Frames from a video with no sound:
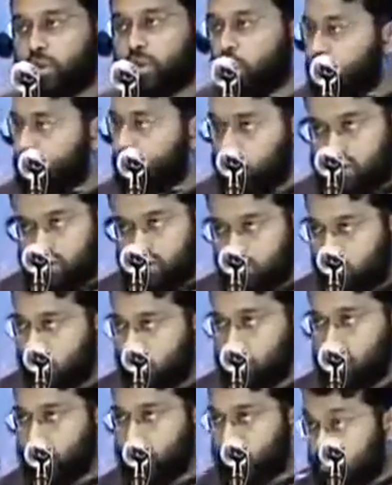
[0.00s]
So it is
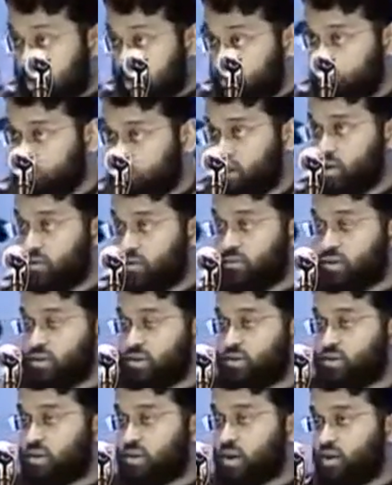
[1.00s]
good to seek
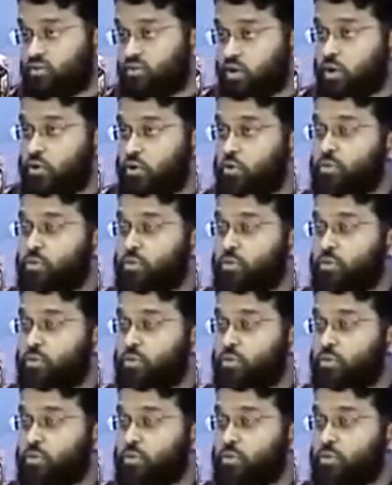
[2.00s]
forgiveness for other